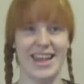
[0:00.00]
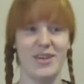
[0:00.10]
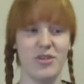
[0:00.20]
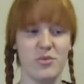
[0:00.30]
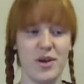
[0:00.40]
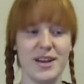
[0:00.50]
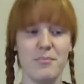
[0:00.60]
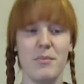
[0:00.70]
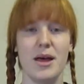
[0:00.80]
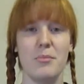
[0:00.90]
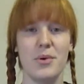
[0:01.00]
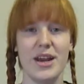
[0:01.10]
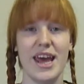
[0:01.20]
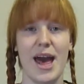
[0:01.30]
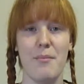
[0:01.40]
it was written by
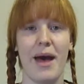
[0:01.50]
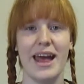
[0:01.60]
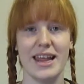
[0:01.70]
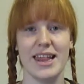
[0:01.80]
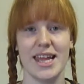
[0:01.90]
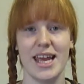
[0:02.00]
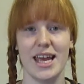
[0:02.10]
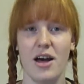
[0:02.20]
Bonnie M. Hennessy.